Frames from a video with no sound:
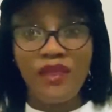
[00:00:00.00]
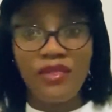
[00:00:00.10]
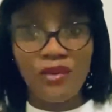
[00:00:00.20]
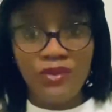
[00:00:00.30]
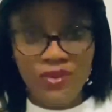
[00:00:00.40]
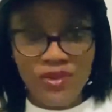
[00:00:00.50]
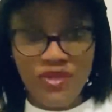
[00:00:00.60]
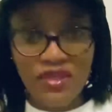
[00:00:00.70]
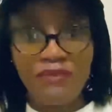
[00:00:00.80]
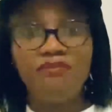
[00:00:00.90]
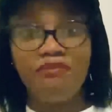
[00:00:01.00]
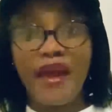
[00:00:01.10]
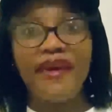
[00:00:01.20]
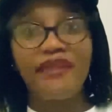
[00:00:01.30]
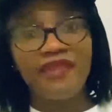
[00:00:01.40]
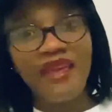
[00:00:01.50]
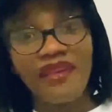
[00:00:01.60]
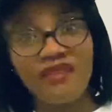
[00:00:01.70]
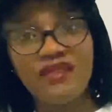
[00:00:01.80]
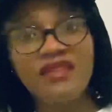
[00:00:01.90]
those bad
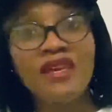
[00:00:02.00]
things.